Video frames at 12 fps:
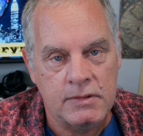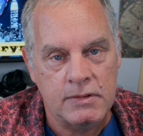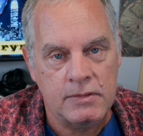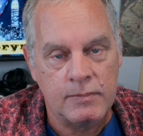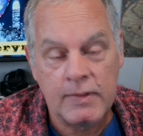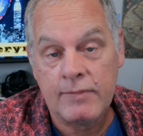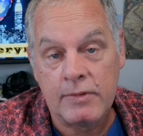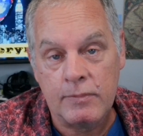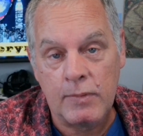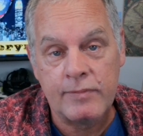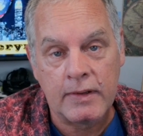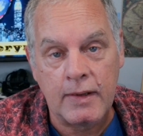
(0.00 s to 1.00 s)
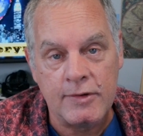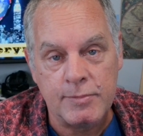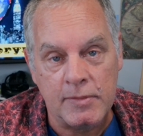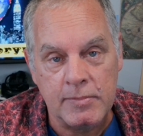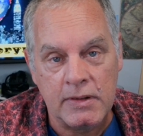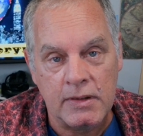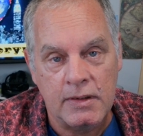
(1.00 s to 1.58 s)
Whatever the case may be.